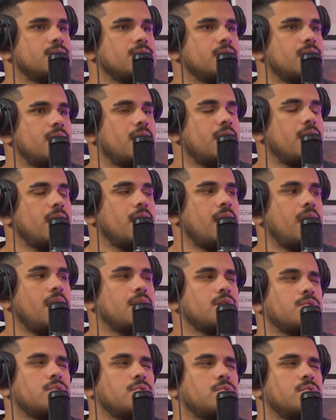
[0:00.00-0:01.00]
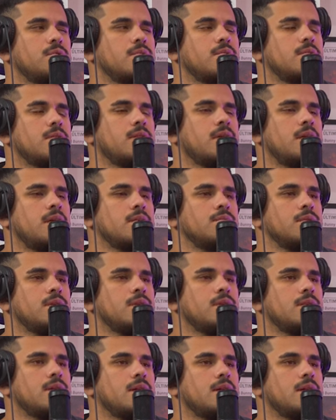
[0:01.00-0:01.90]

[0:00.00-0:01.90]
Oh, and fuck. coincidentally,